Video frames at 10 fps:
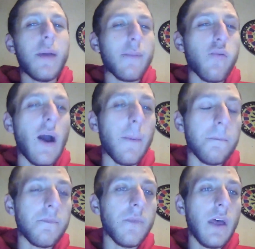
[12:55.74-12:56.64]

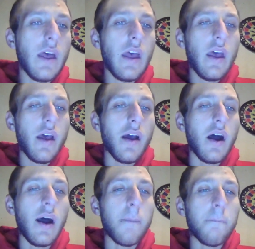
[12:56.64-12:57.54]
problem,
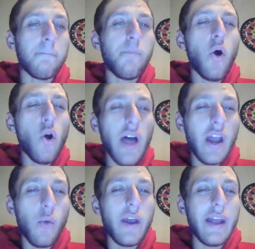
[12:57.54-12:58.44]
pull out a
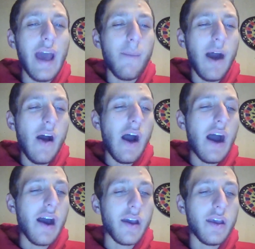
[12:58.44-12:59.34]
win at Mile
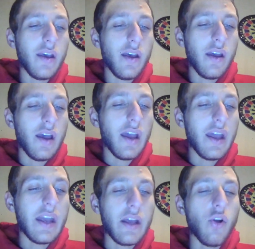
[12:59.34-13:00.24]
High in
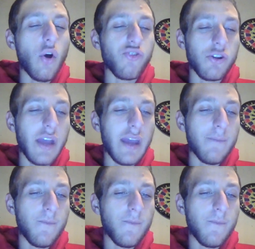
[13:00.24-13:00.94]
a closer game.